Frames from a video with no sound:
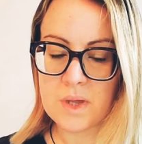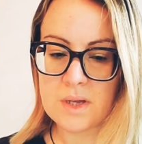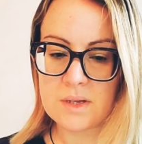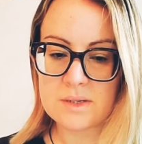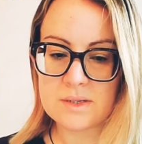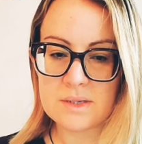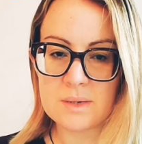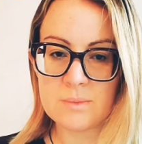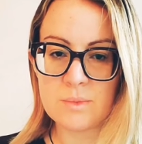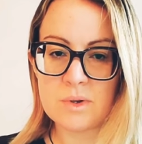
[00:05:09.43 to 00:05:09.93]

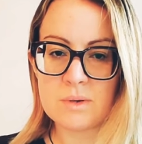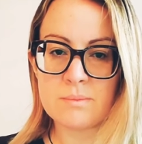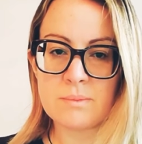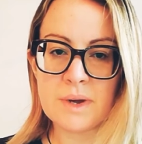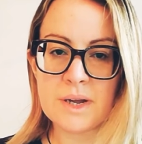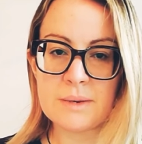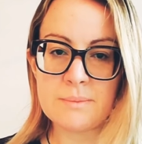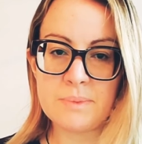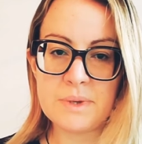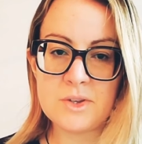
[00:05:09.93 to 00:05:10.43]
Someone
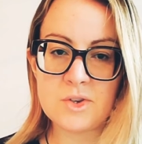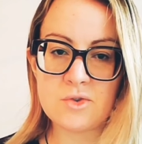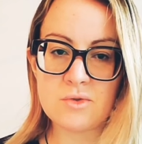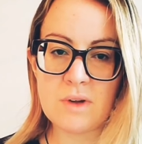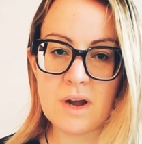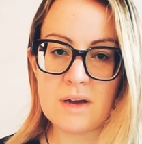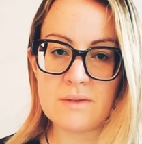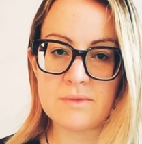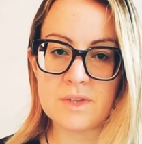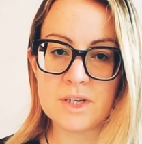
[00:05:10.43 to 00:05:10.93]
might be
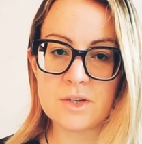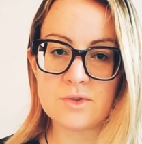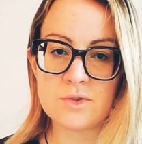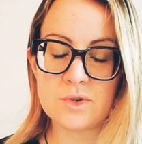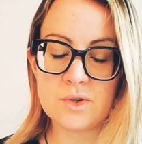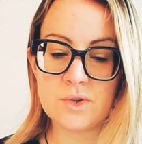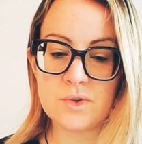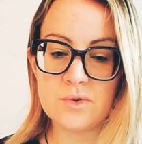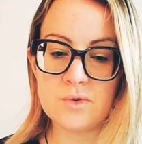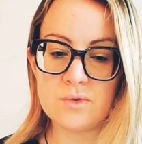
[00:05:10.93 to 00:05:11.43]
traveling to
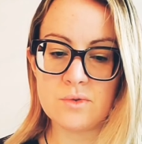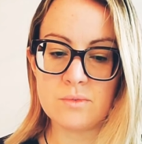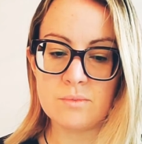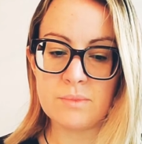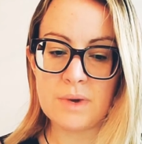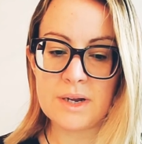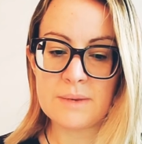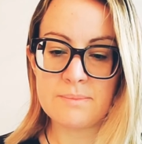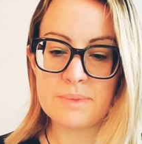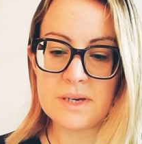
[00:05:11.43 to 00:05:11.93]
you,
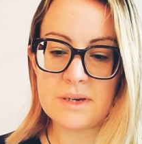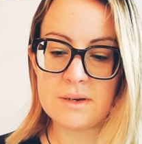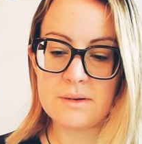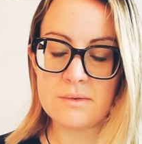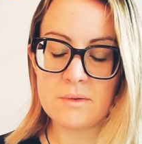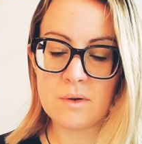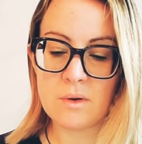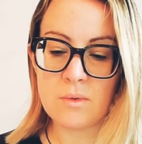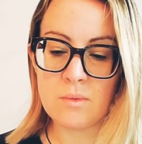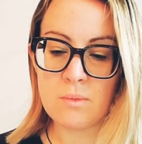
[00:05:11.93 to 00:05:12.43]
might be
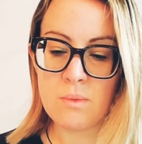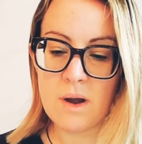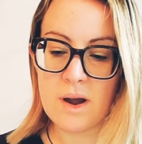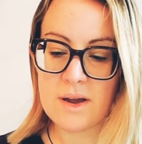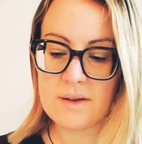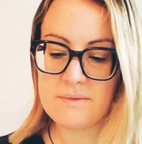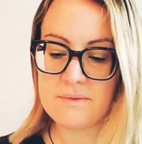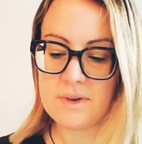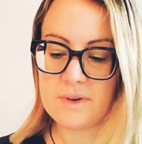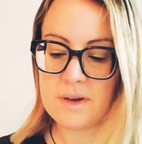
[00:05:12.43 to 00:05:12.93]

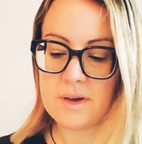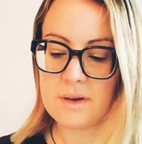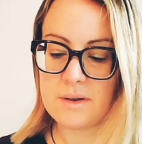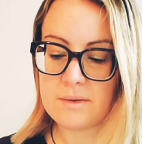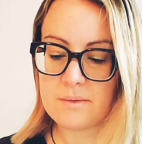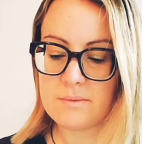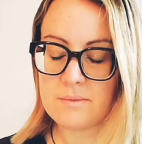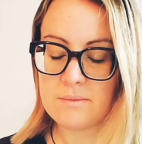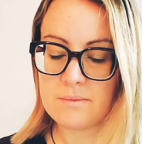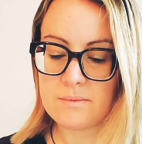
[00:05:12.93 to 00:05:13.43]

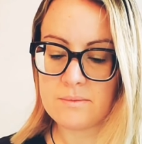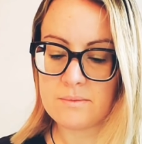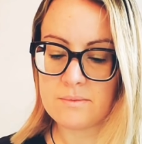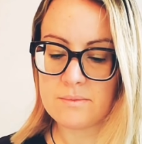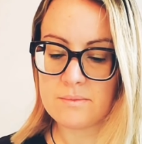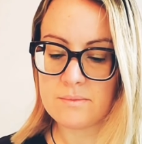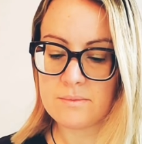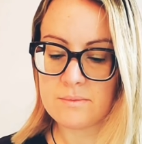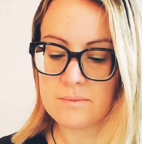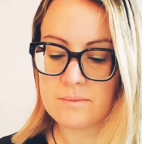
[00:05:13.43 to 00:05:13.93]
arriving.
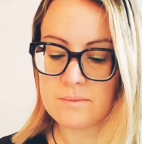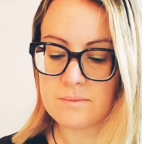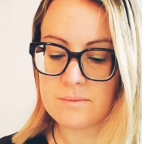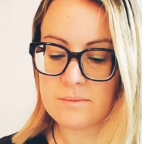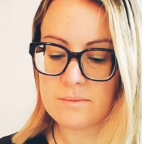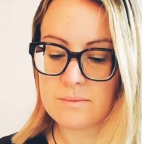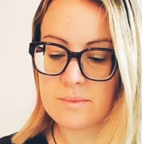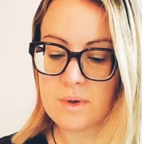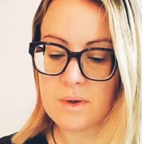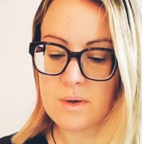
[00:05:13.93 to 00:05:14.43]

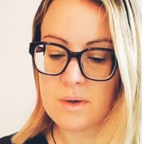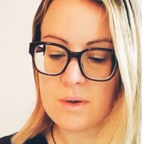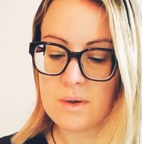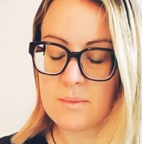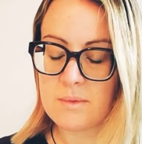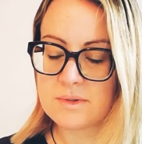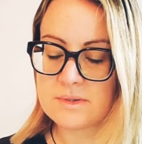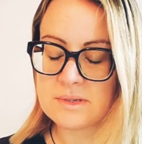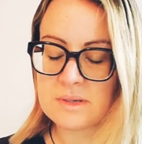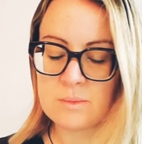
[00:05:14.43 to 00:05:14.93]

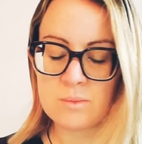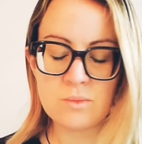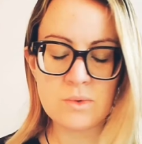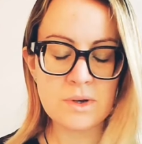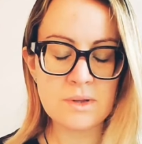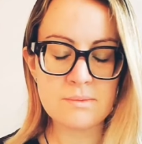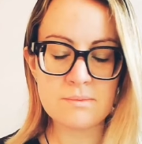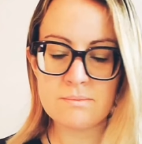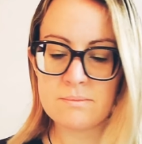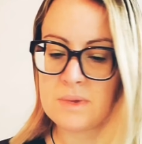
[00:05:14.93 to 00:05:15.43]

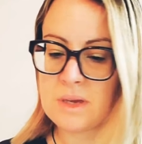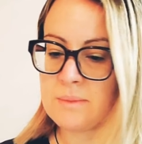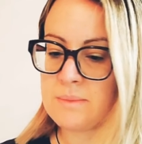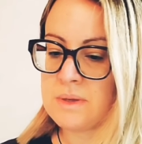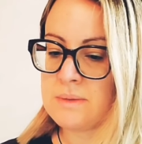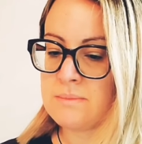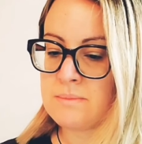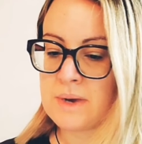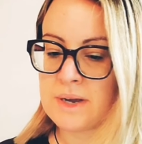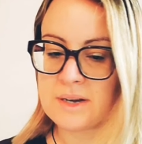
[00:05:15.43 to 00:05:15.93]
Someone
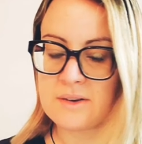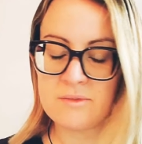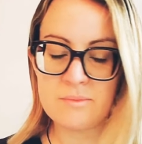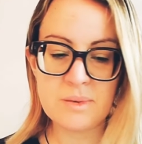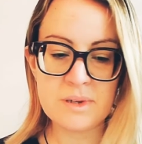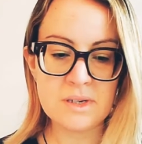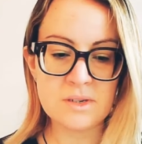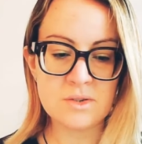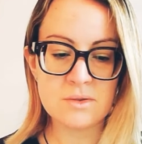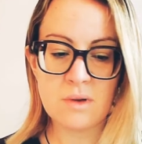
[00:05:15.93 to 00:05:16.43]
maybe might have
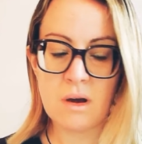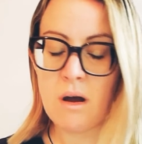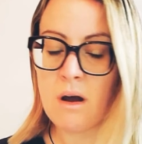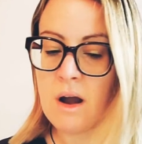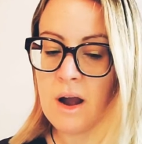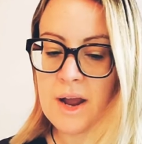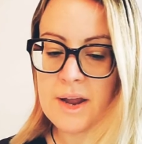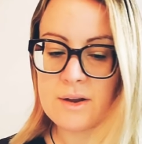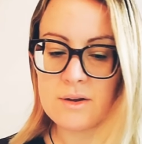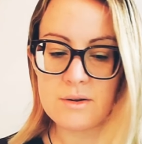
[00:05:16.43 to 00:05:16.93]
been
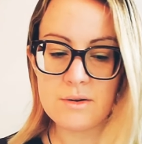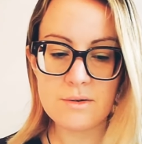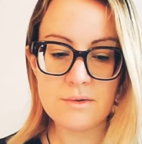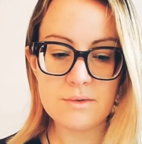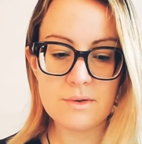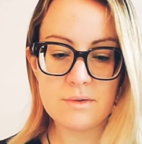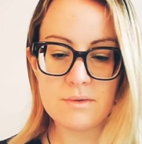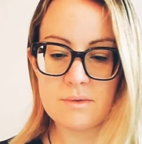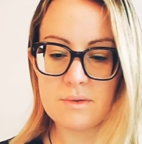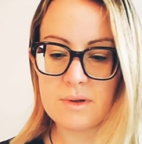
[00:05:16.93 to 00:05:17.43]

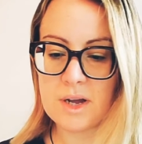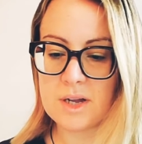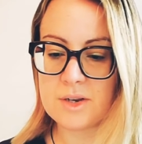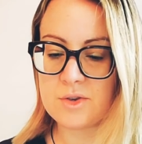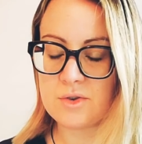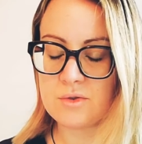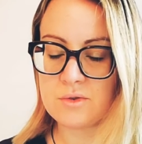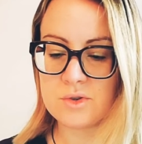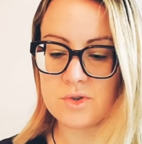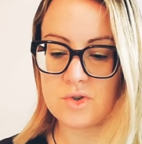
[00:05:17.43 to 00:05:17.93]
hired at
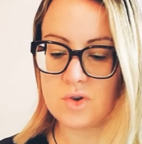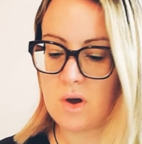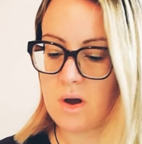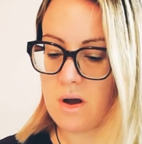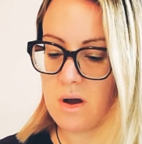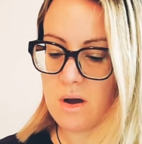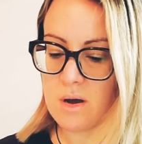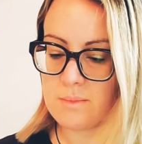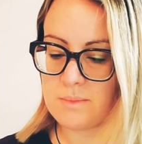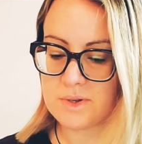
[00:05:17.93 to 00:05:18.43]
your
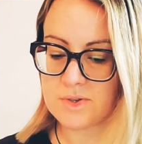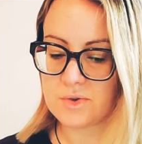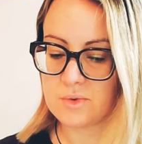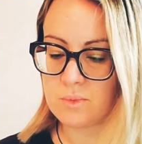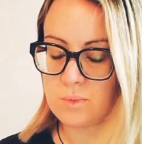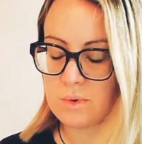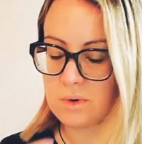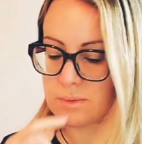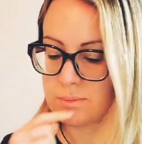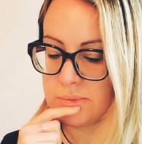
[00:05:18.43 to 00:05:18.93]
job, at your
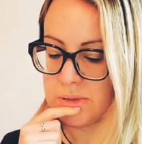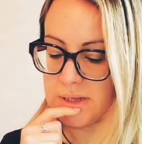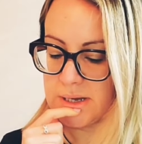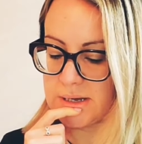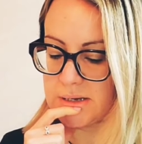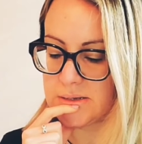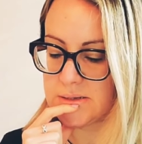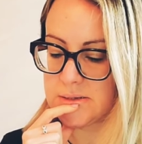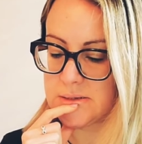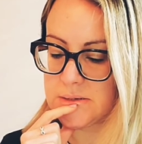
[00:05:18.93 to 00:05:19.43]

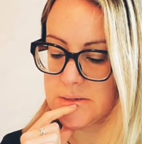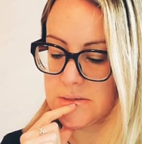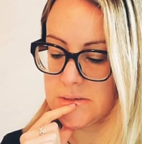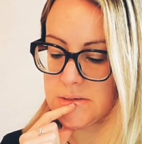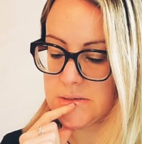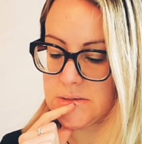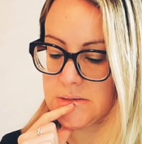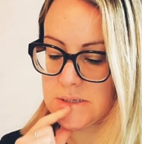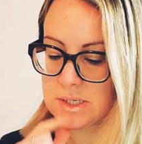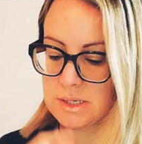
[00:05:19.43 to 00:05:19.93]
workplace.